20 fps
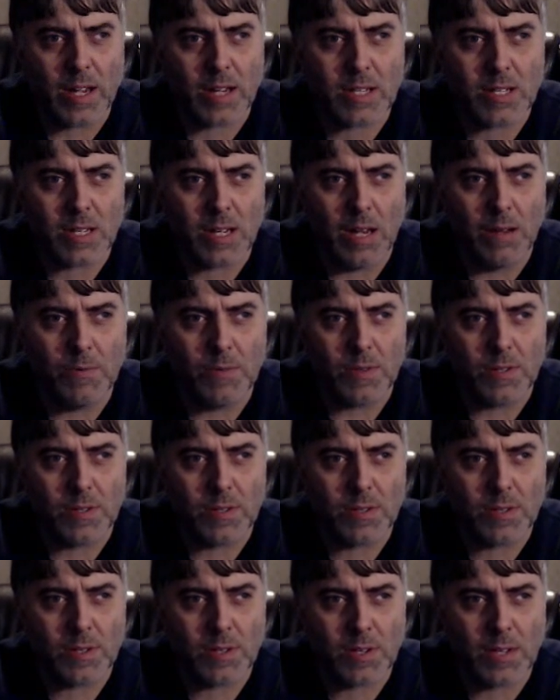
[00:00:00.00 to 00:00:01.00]
I
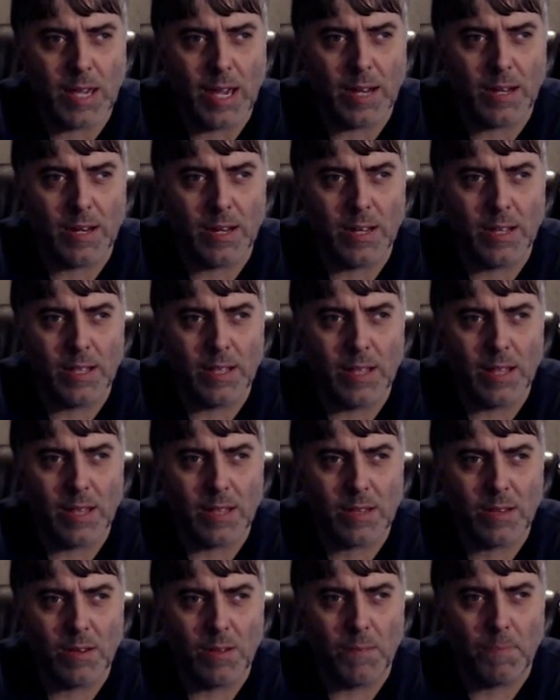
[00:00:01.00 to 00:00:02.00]
was getting
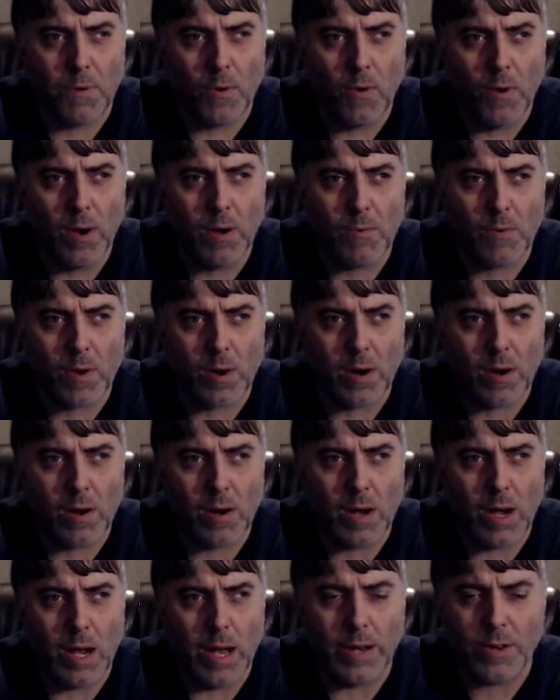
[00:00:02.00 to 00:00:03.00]
to the point
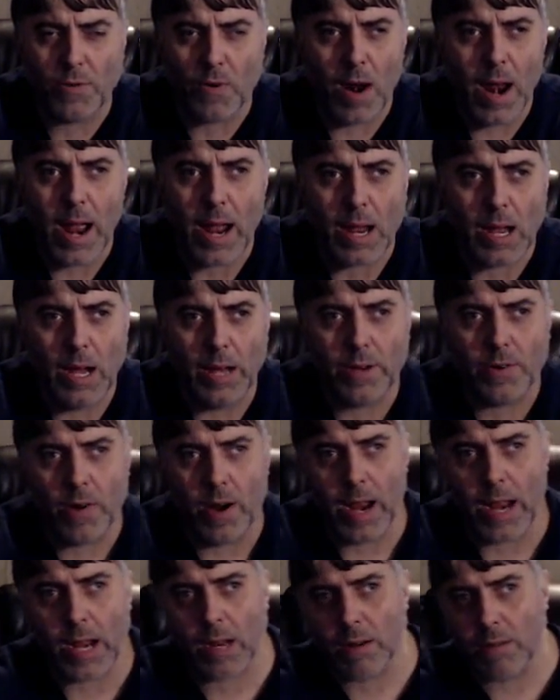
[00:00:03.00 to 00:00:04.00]
where I drank. I
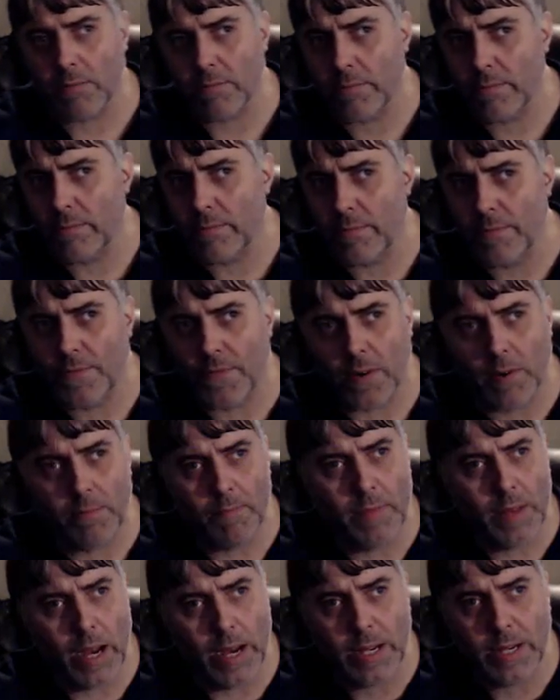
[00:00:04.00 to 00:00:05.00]
drank from
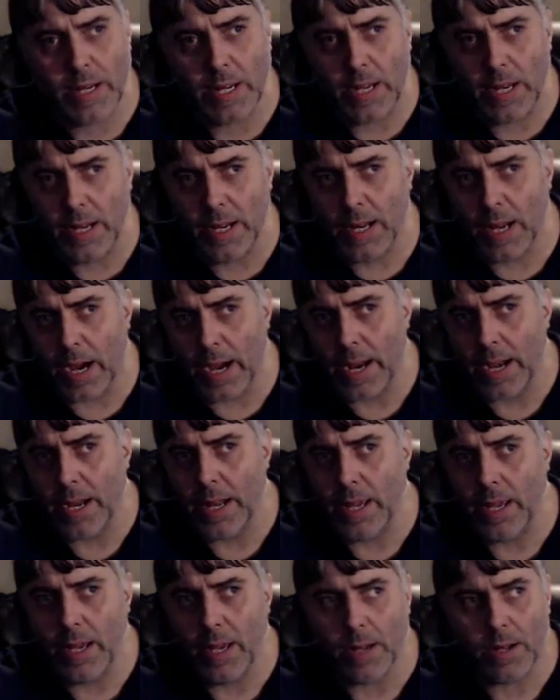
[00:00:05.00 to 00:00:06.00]

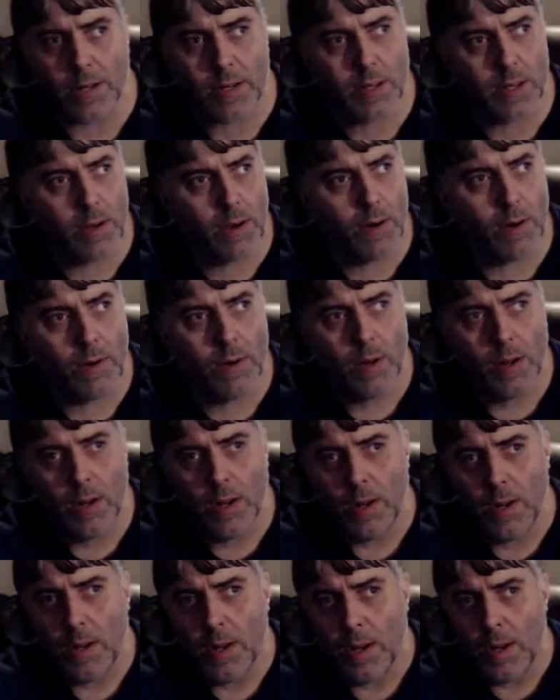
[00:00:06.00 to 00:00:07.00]
1990 until
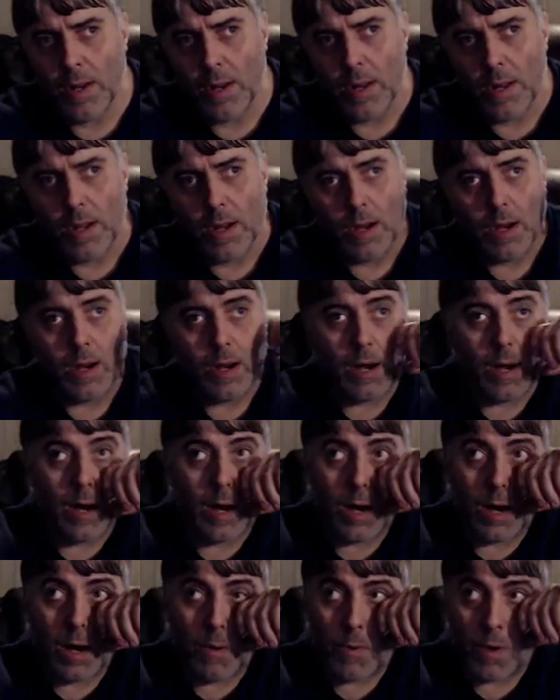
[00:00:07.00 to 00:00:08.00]

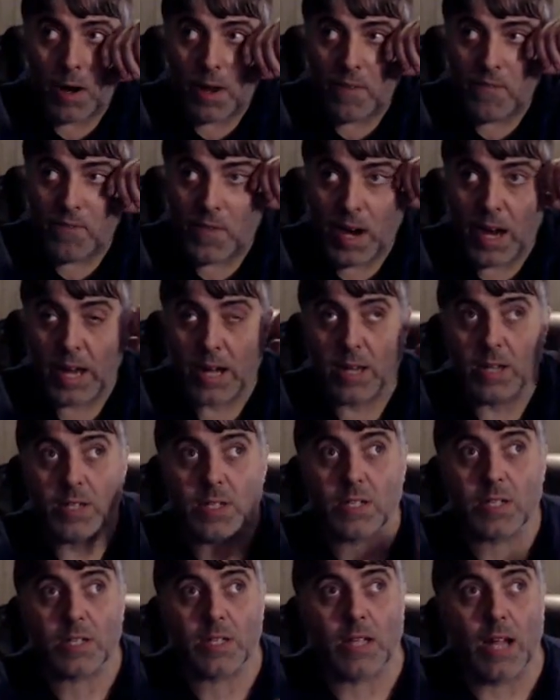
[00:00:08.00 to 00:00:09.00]
when I finally
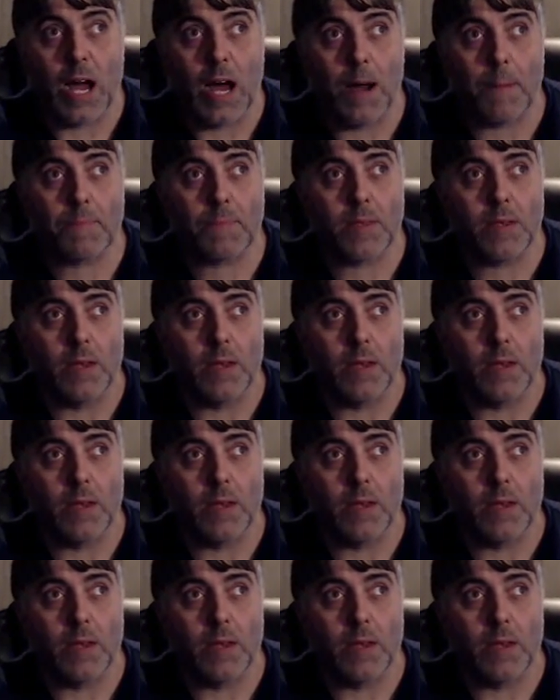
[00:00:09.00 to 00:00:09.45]
stopped.